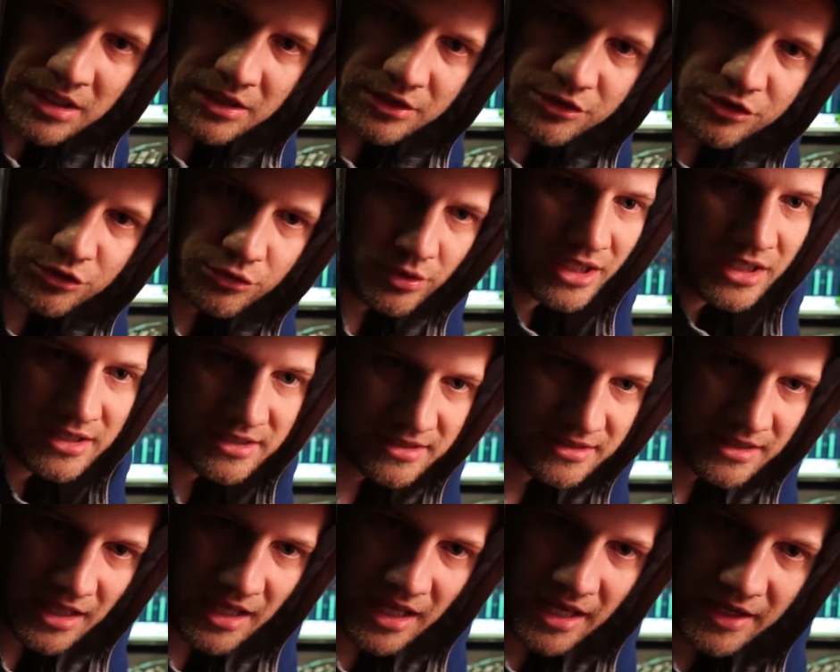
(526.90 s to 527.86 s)
tricks
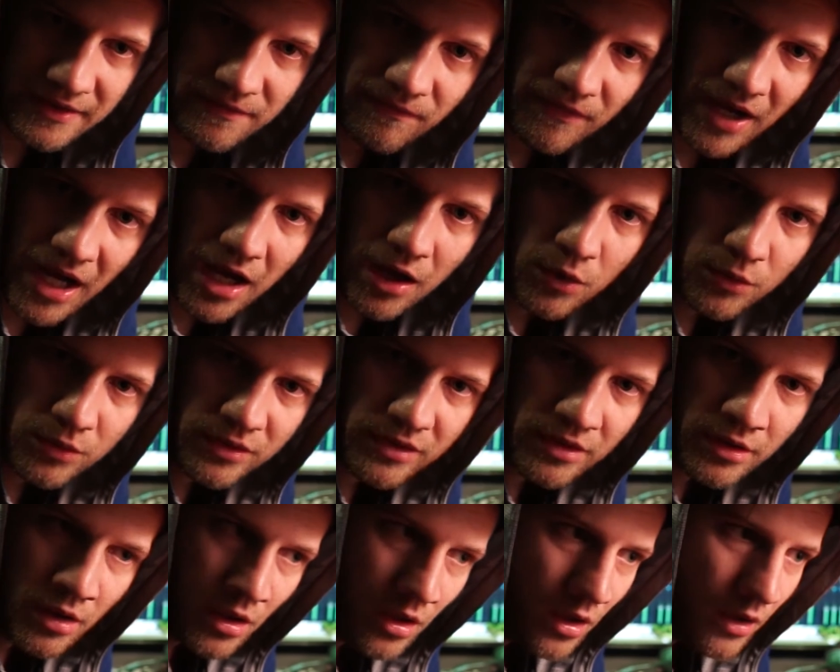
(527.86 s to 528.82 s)
that I have
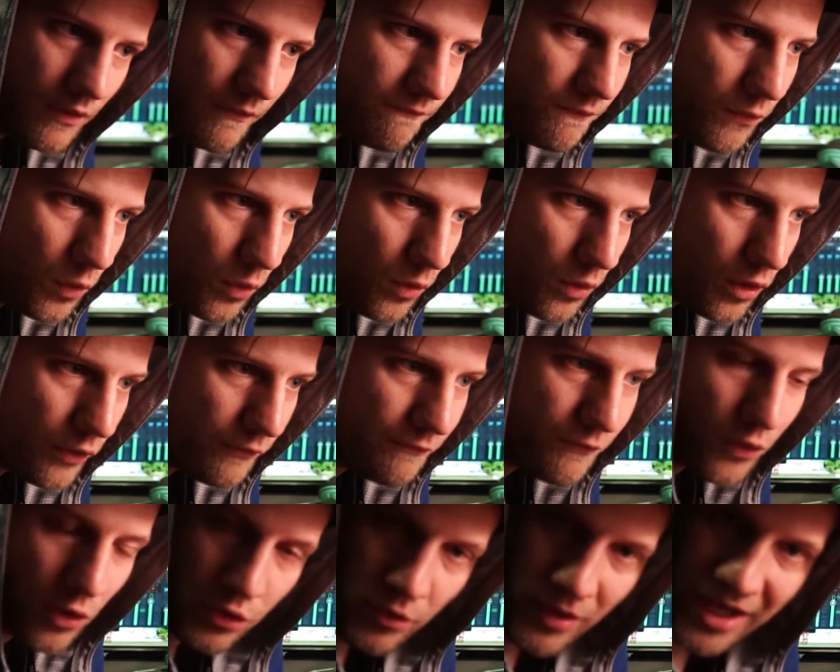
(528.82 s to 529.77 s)
found for
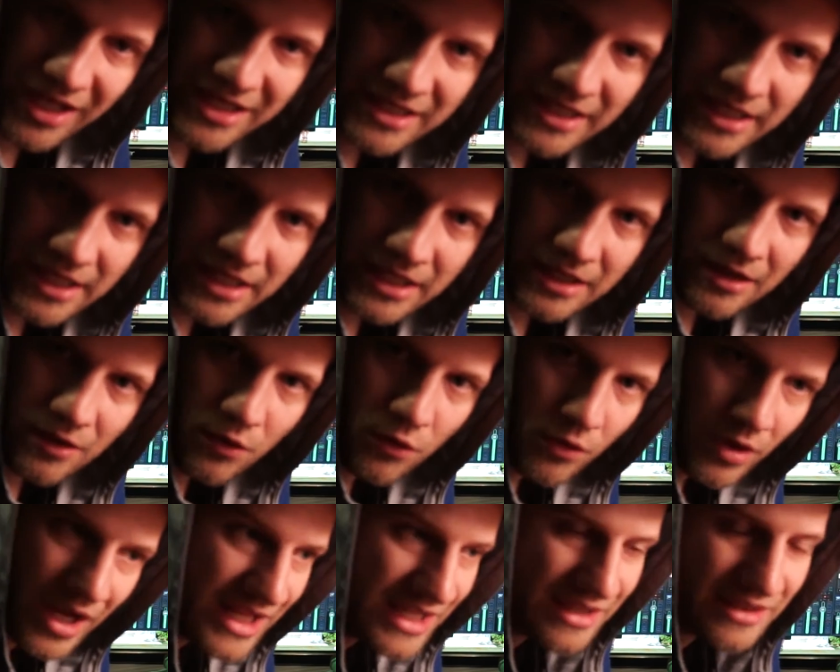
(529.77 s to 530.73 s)
photo editing
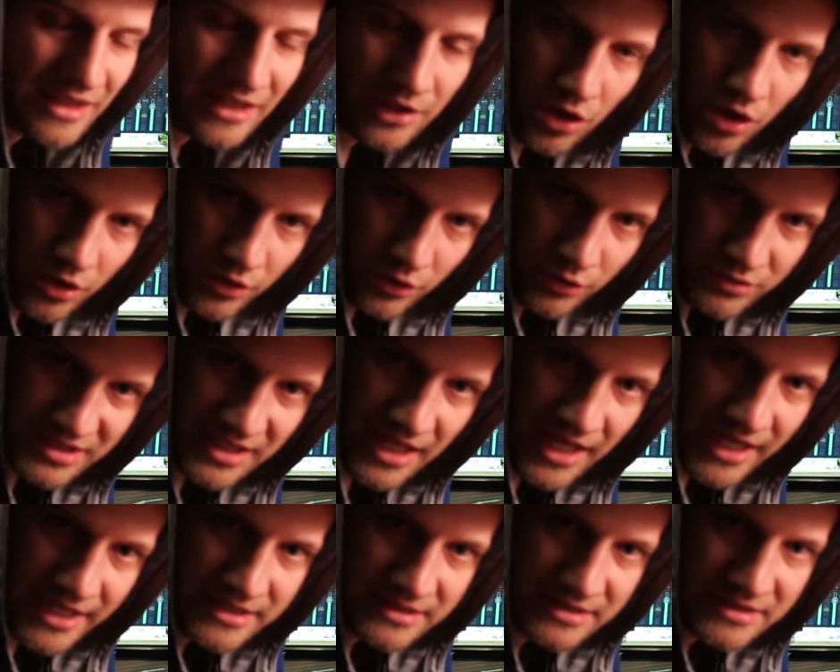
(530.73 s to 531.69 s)
or anything along those
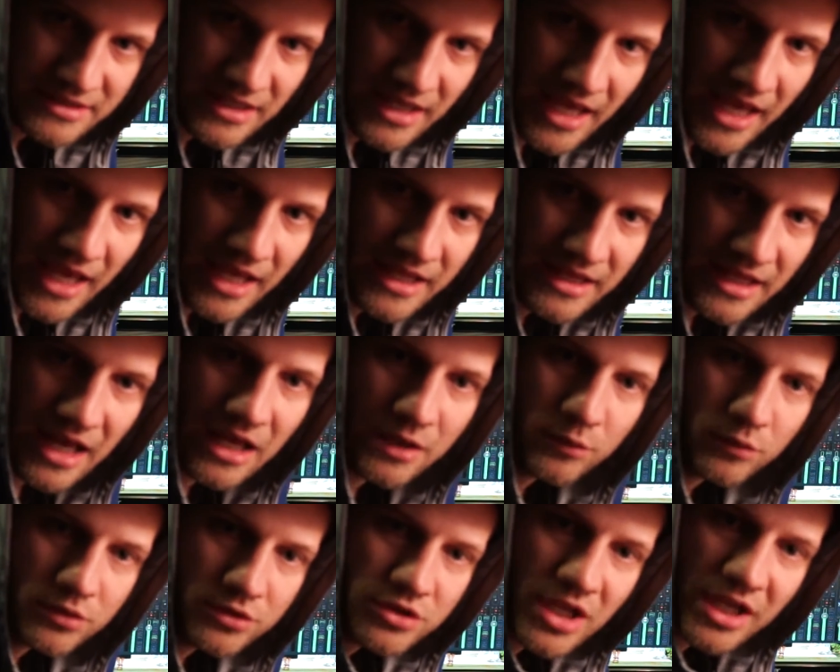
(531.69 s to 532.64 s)
lines, and I
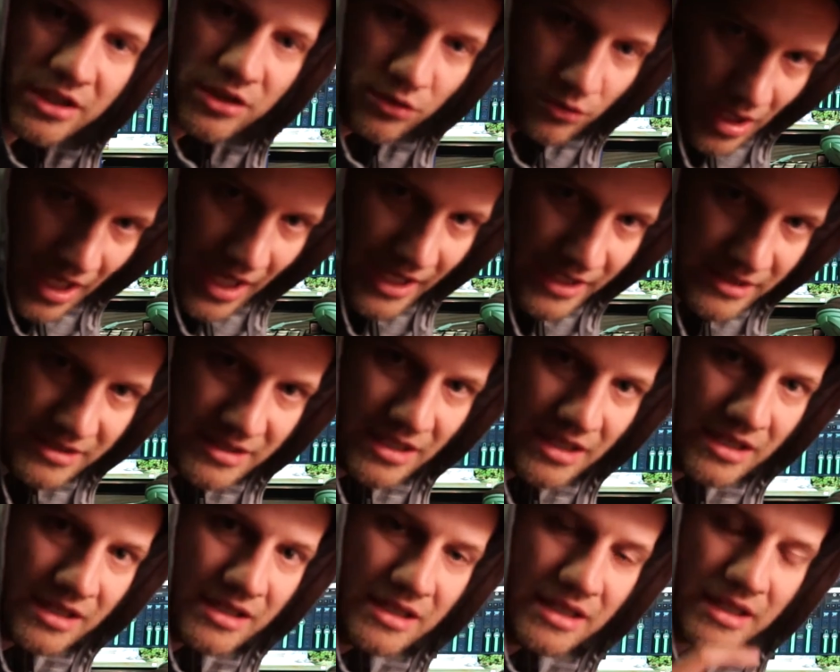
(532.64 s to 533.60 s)
will check you guys
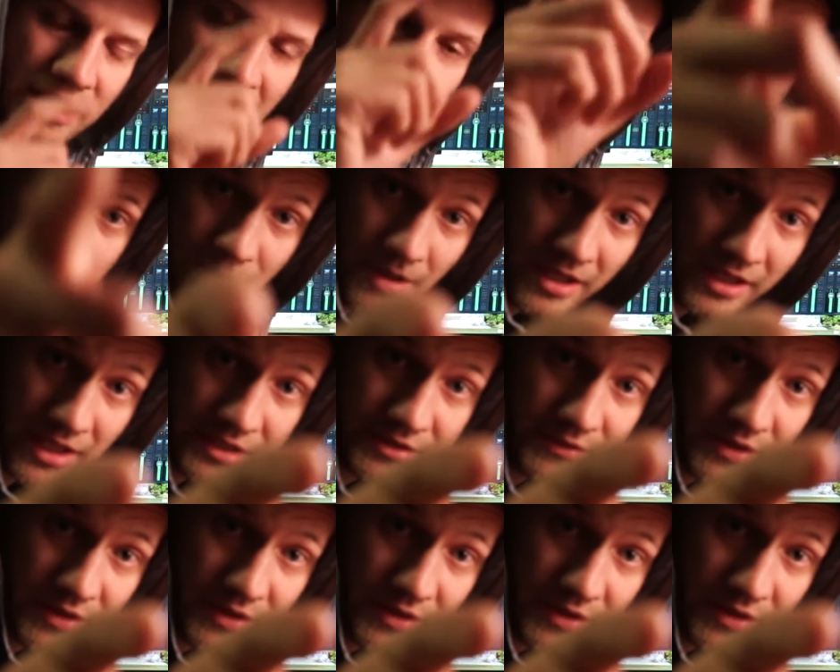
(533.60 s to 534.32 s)
in my next